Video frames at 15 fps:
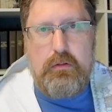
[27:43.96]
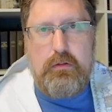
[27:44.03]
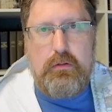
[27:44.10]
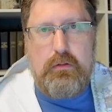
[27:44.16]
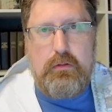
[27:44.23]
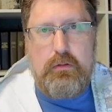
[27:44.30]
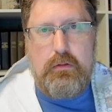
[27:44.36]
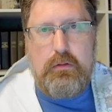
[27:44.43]

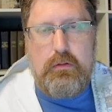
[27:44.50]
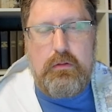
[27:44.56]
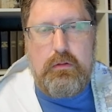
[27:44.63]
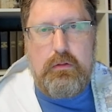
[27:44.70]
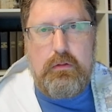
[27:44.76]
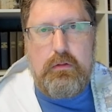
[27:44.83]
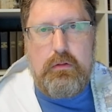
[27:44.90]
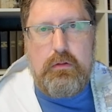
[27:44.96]

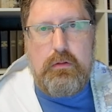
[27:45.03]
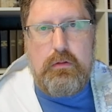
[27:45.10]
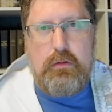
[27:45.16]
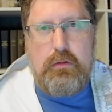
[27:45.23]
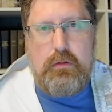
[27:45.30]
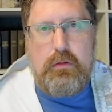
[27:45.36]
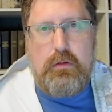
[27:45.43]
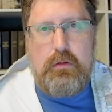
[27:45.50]

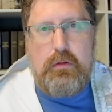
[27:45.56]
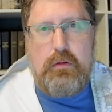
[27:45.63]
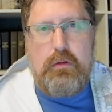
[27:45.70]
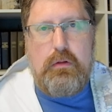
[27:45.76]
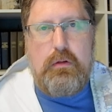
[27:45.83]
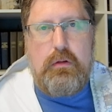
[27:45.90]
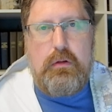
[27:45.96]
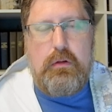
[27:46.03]

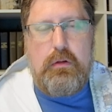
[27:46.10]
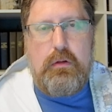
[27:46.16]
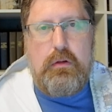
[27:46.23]
Nobody speaks.